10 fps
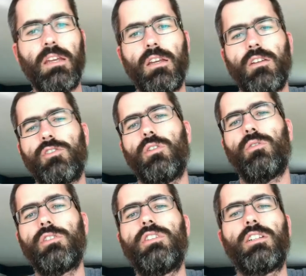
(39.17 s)
So
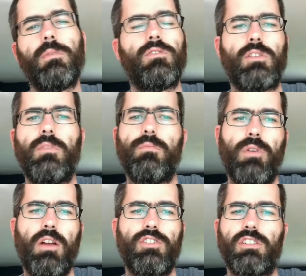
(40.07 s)
let's talk about some of the
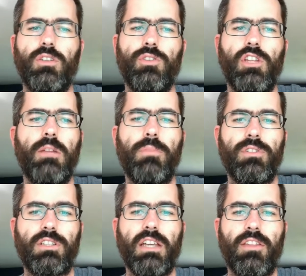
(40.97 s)
project goals that I put
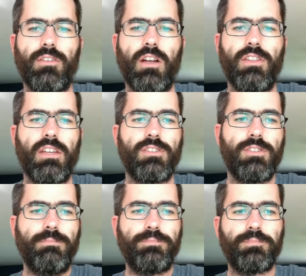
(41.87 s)
together on this.
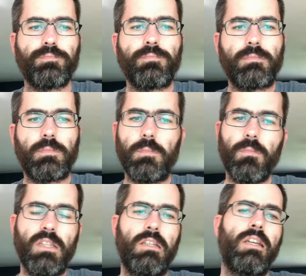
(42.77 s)

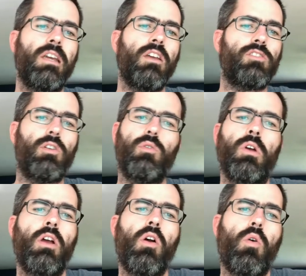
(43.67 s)
So
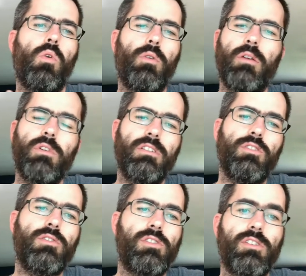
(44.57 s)
what I want to do
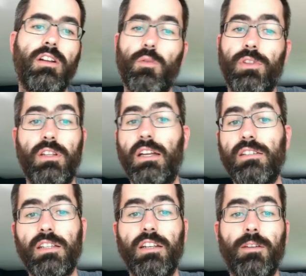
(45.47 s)
is just start out with an
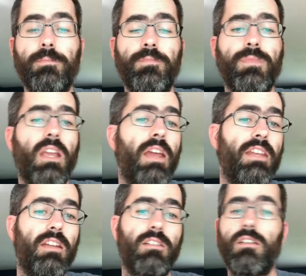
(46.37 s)
idea and then